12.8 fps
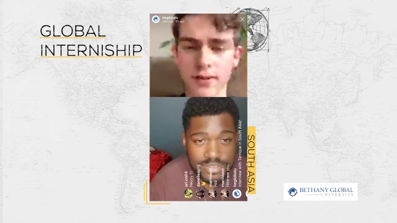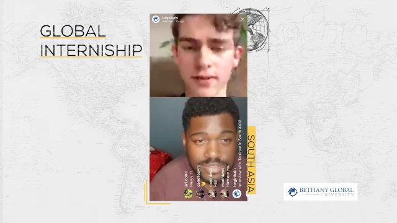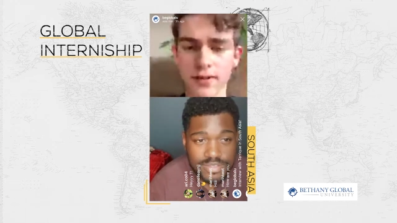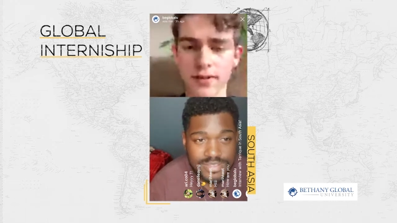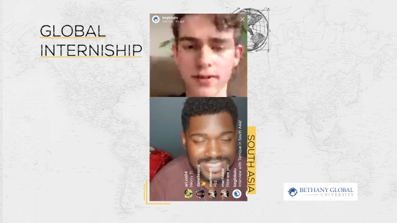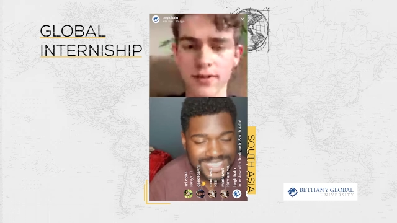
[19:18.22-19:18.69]

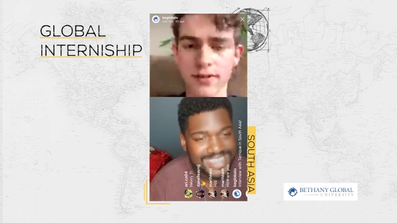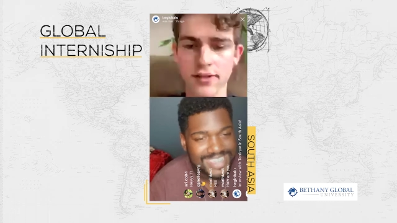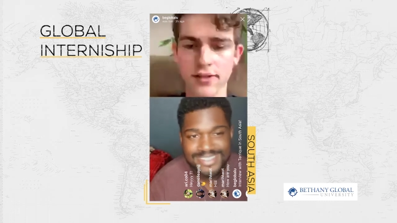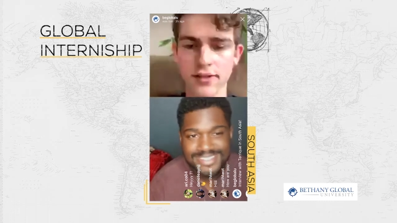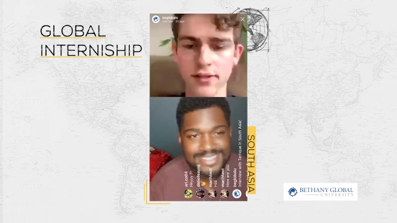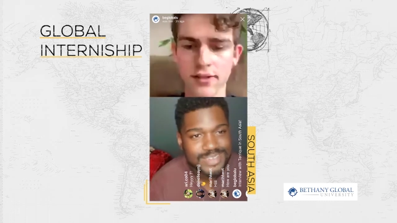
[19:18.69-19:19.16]
Speaker 1: Yeah,
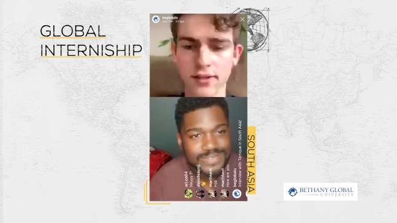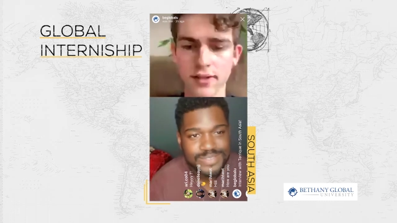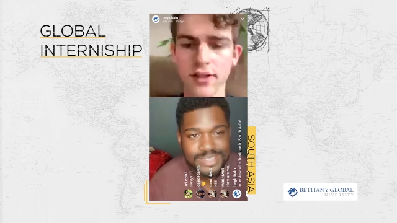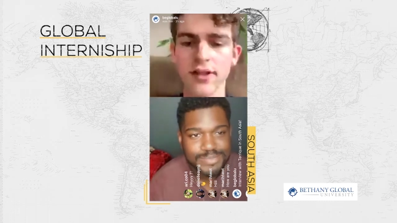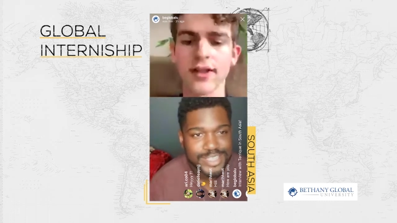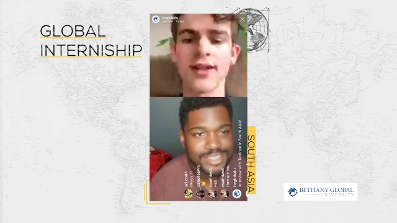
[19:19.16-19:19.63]
definitely,
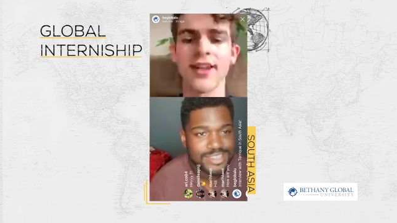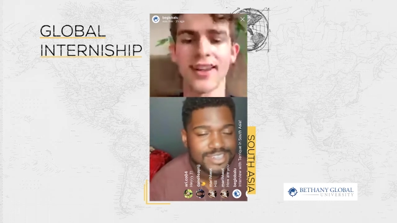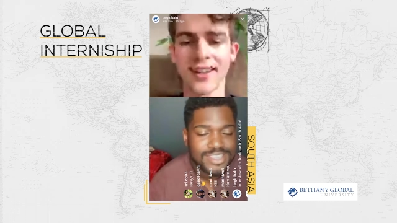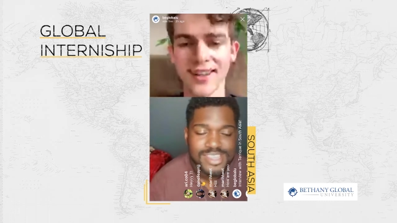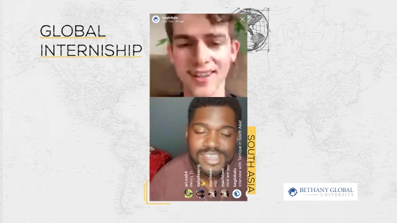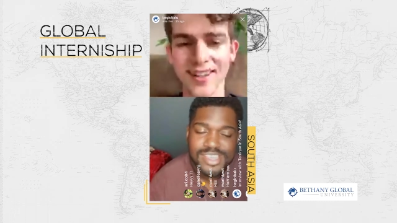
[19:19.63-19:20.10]
man.
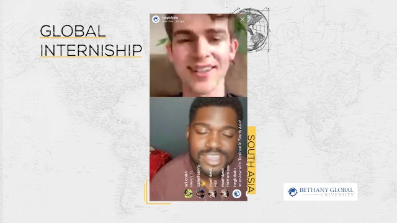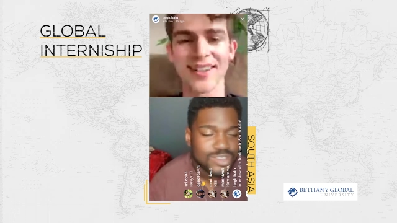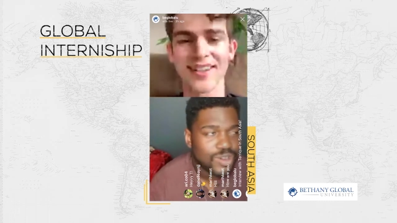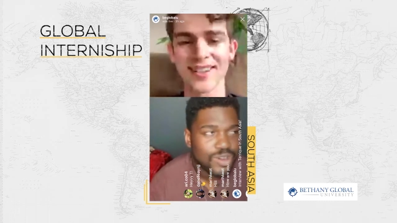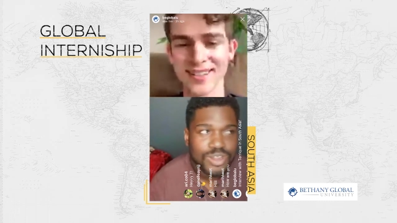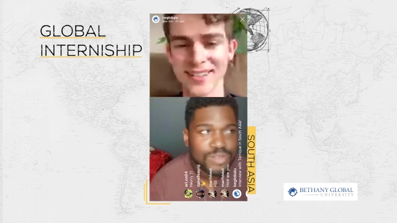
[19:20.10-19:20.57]
It's
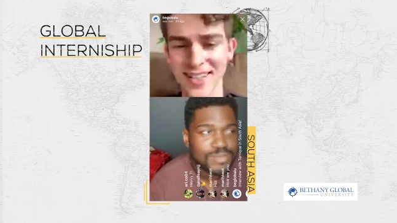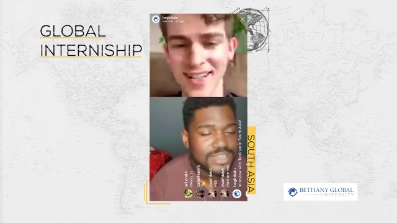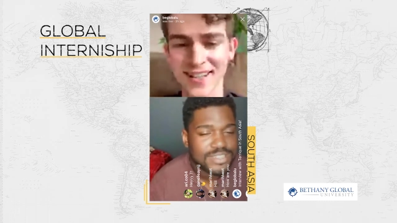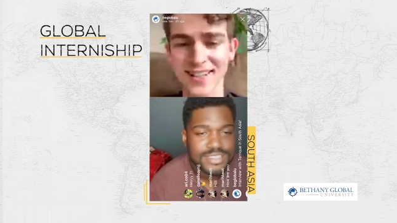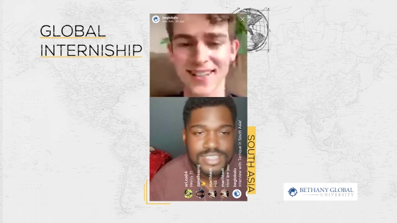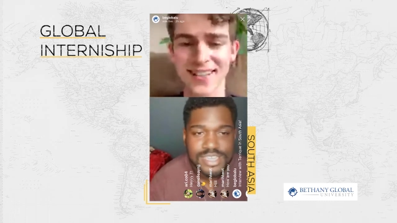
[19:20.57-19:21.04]
all
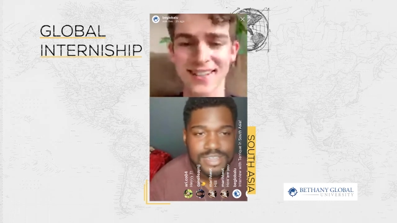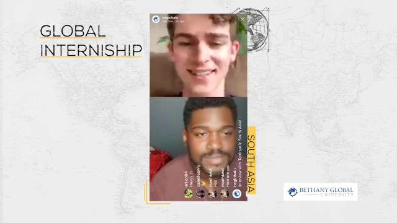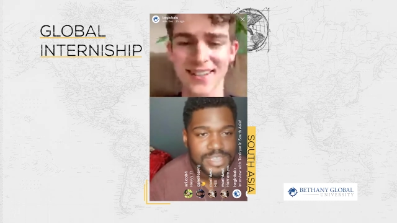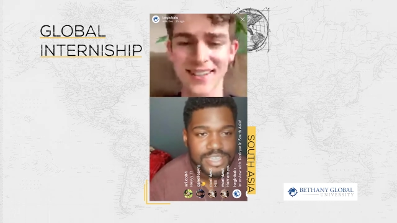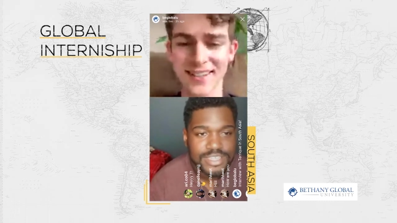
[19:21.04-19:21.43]
about that, man.